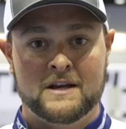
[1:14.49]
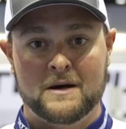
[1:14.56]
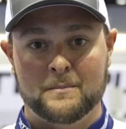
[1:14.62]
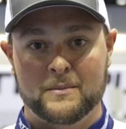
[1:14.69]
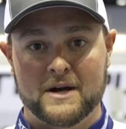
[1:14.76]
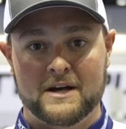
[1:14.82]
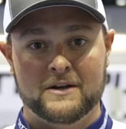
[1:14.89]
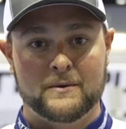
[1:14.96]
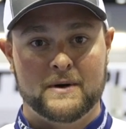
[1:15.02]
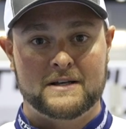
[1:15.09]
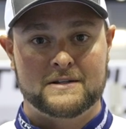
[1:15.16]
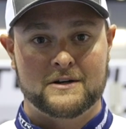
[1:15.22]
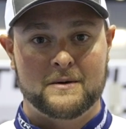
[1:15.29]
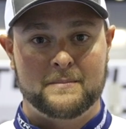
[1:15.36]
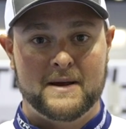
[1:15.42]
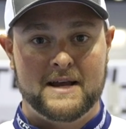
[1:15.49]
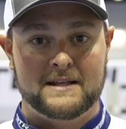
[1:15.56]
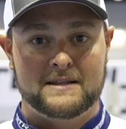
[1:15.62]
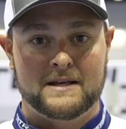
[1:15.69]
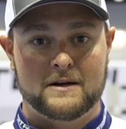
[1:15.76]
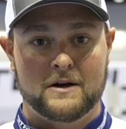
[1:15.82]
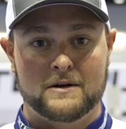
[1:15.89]
Umbrella rigs are a
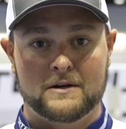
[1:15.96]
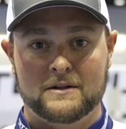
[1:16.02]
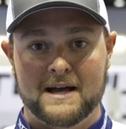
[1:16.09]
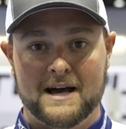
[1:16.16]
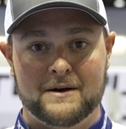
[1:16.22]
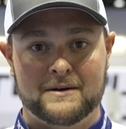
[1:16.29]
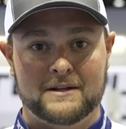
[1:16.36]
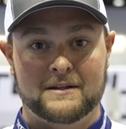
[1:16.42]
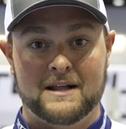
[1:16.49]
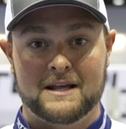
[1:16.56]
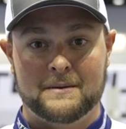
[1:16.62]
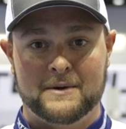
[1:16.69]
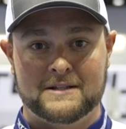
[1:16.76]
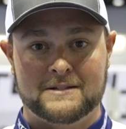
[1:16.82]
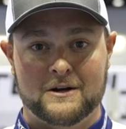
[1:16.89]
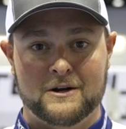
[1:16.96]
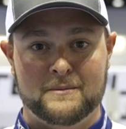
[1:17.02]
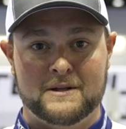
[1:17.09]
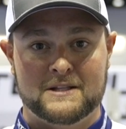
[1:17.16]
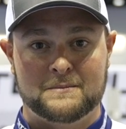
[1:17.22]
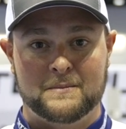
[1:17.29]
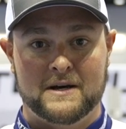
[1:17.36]
bait that aren't allowed in a lot of big
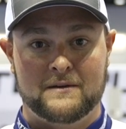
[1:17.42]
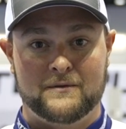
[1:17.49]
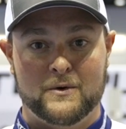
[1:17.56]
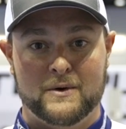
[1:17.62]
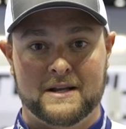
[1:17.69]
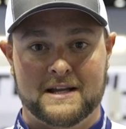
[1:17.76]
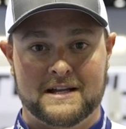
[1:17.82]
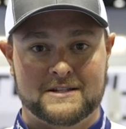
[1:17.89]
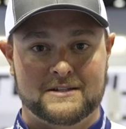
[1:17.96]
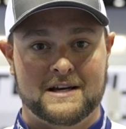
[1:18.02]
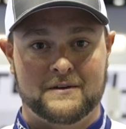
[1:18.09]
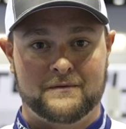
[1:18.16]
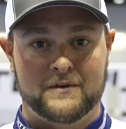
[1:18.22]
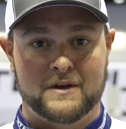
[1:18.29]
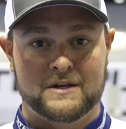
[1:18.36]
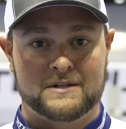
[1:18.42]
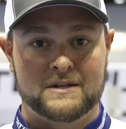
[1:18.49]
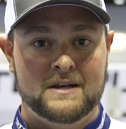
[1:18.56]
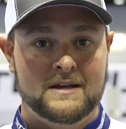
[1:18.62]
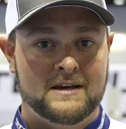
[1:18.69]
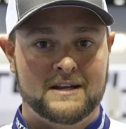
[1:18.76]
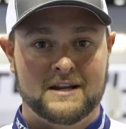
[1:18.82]
tournaments, but if you wanna catch a lot of fish,
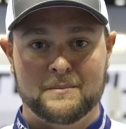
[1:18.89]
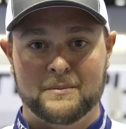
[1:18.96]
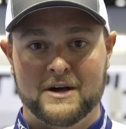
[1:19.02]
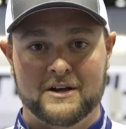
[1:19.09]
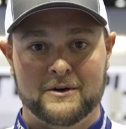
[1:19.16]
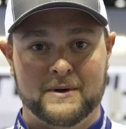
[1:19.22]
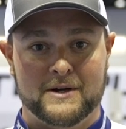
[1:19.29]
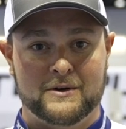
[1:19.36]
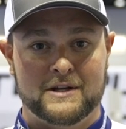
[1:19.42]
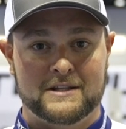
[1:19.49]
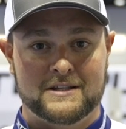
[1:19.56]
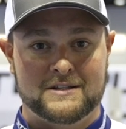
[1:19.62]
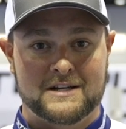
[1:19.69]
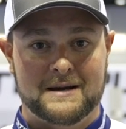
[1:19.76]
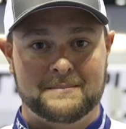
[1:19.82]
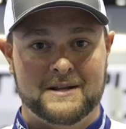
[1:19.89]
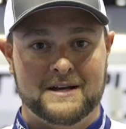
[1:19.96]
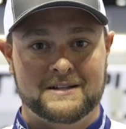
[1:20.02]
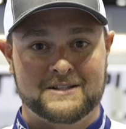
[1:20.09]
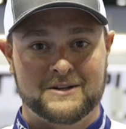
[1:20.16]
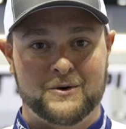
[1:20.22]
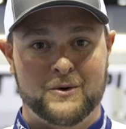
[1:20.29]
an umbrella rig will get the job
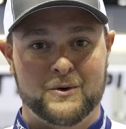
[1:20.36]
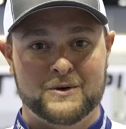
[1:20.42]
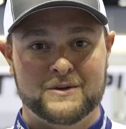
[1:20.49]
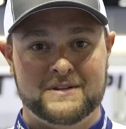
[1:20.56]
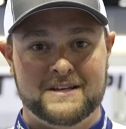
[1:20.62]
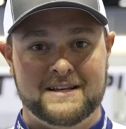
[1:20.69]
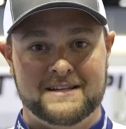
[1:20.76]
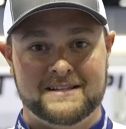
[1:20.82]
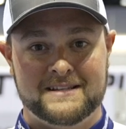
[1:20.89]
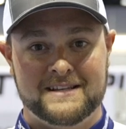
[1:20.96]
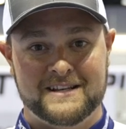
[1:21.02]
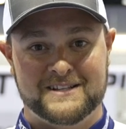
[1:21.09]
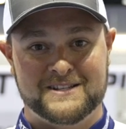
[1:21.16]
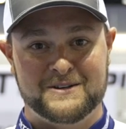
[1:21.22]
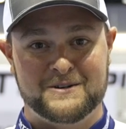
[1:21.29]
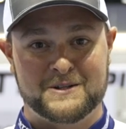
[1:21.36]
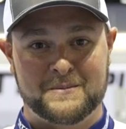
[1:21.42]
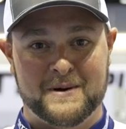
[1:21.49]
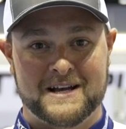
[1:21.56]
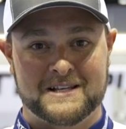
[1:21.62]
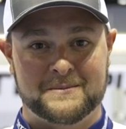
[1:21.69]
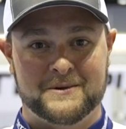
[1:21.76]
done. So order these as soon as
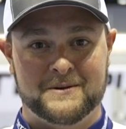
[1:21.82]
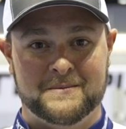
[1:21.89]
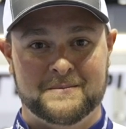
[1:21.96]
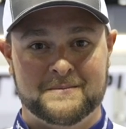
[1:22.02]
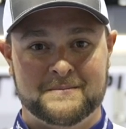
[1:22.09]
possible.